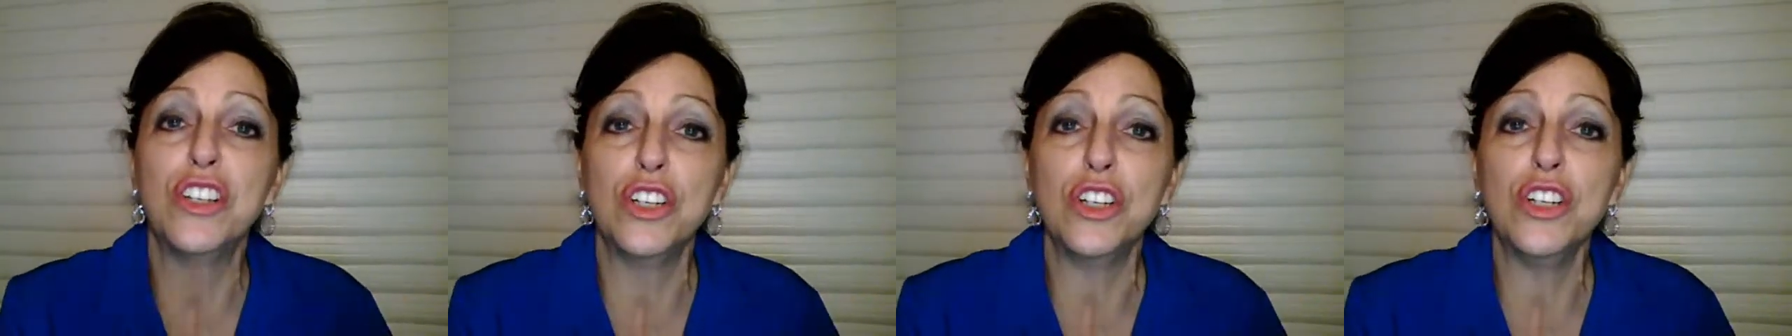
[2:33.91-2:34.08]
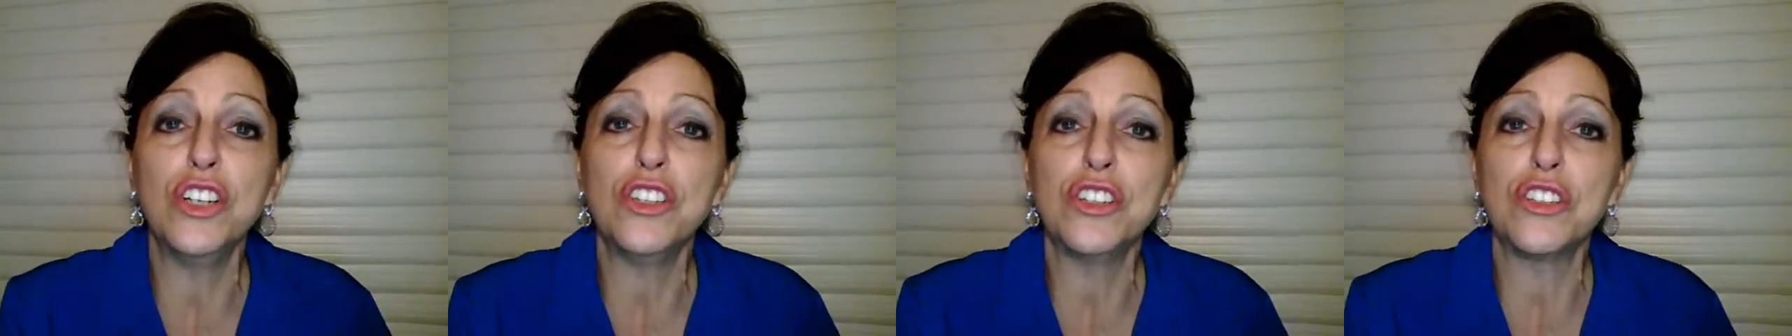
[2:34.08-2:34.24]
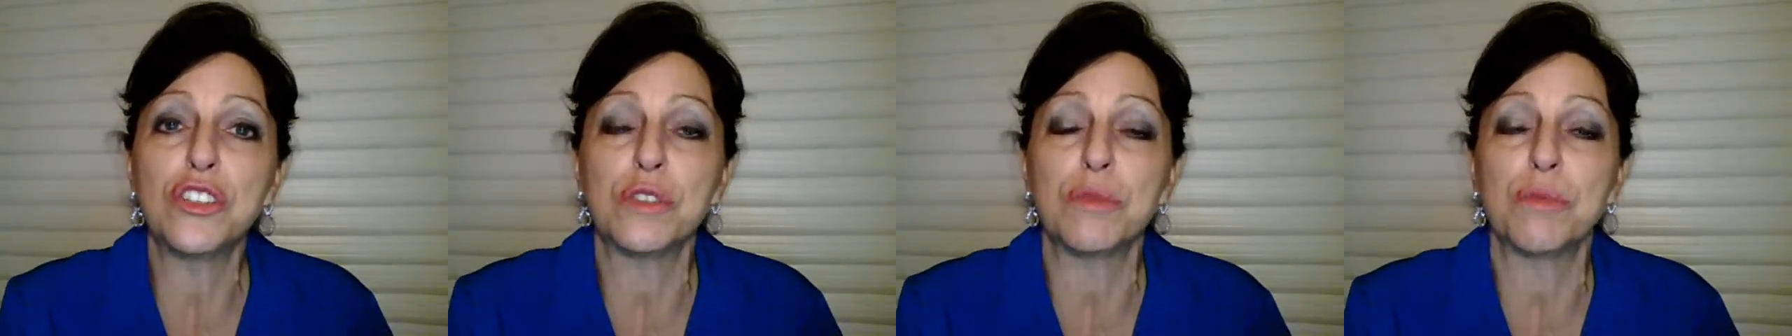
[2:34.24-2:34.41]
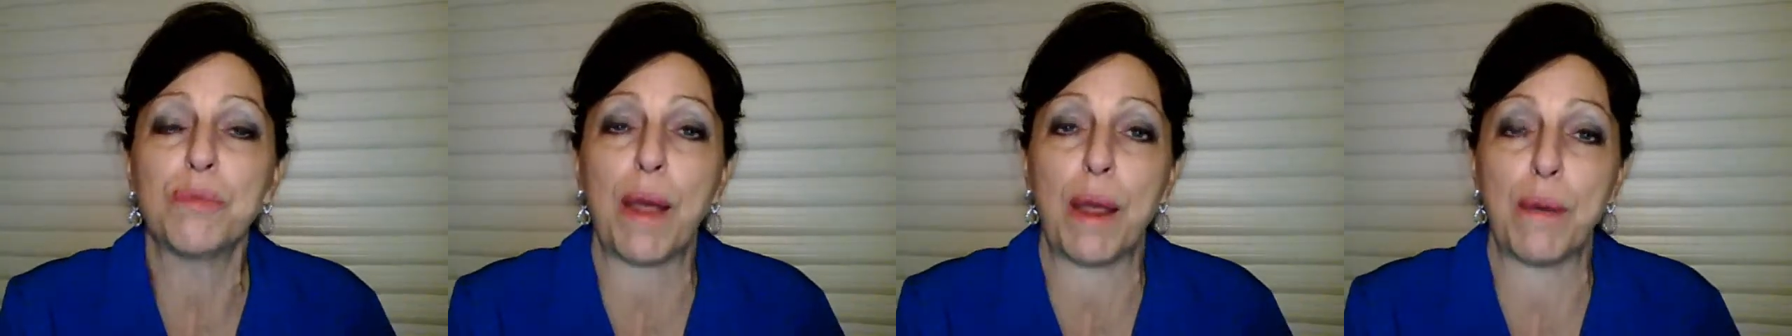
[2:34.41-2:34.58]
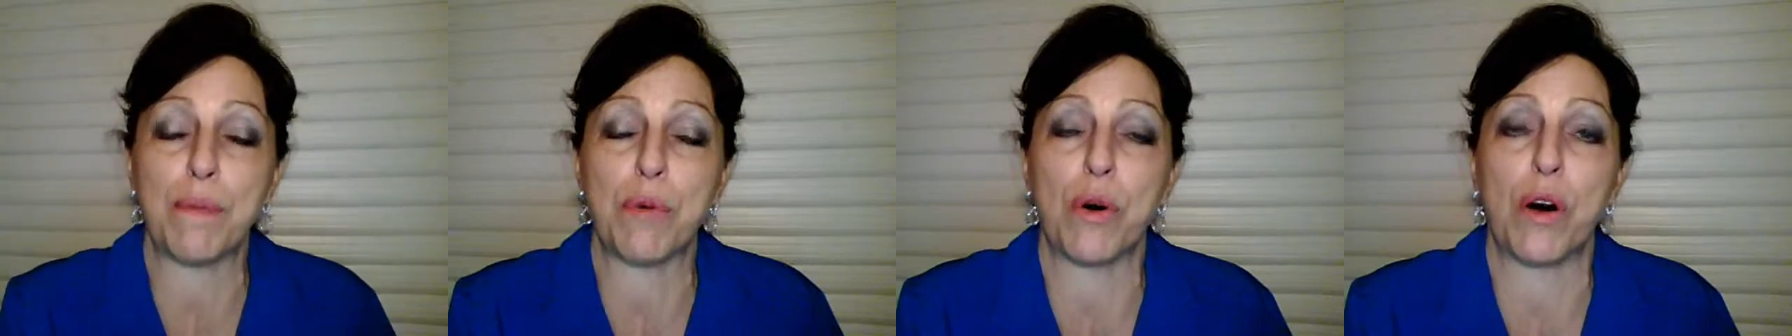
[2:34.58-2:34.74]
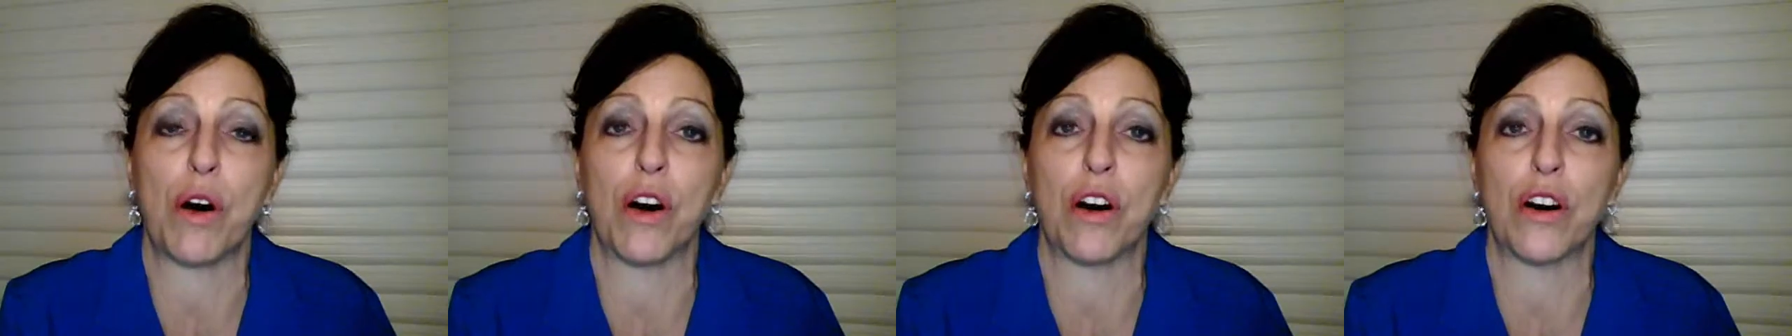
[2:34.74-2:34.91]

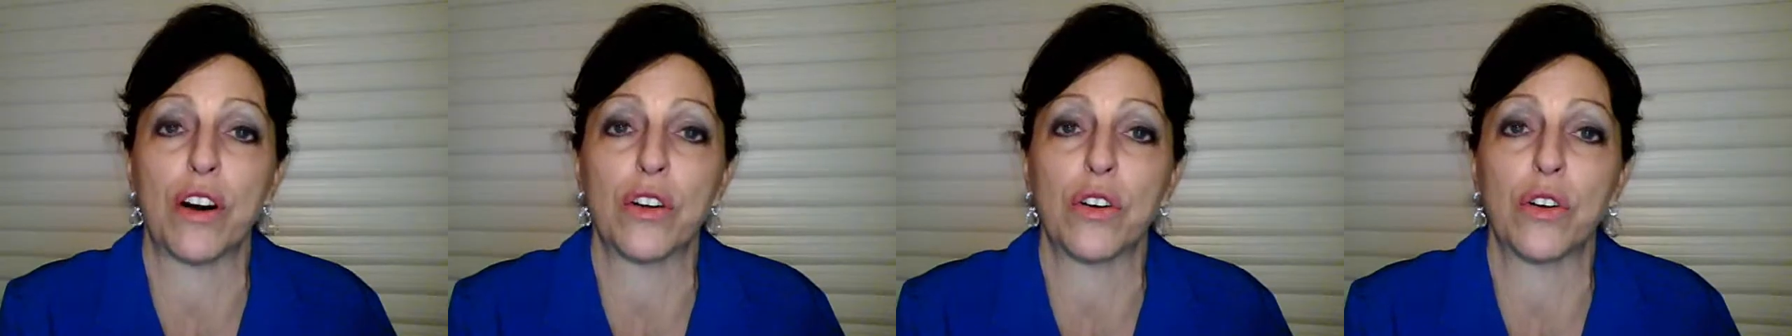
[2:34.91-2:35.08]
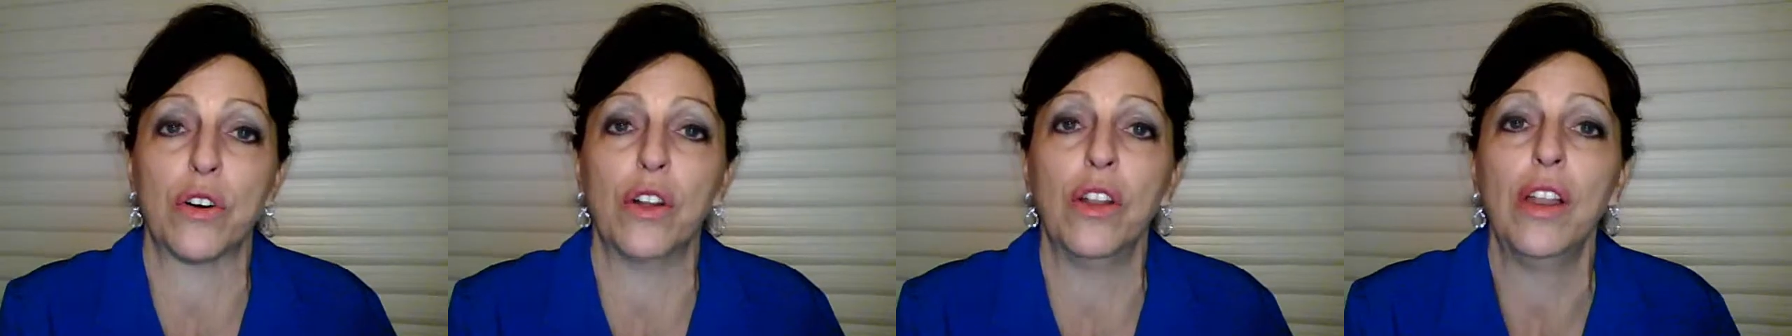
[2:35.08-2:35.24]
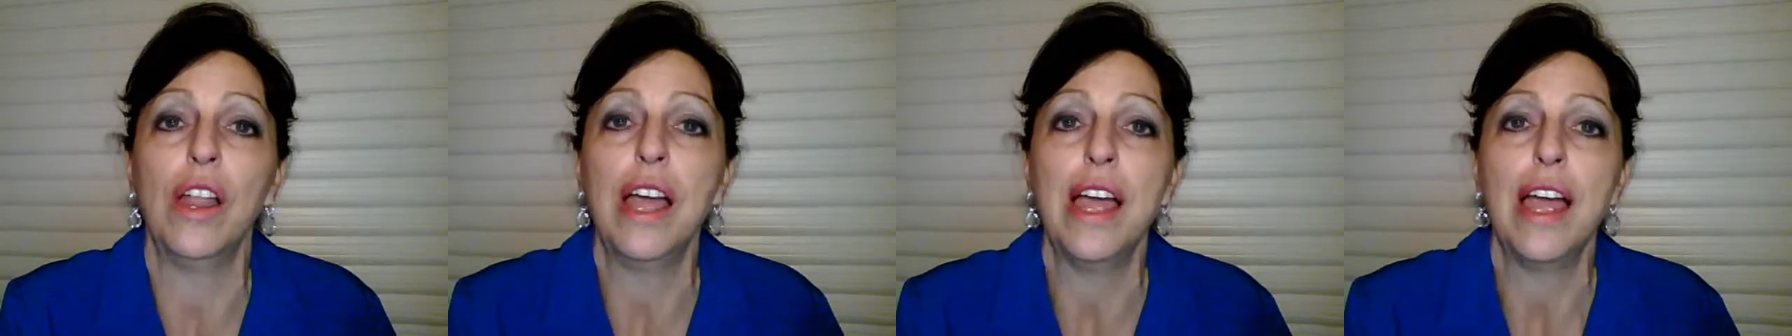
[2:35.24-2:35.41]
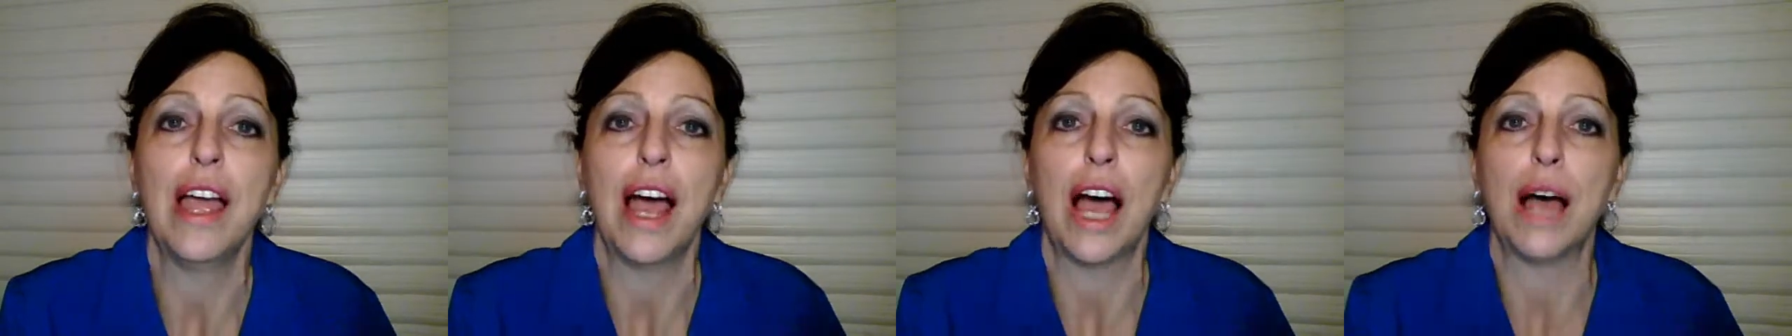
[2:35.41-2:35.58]
newspaper article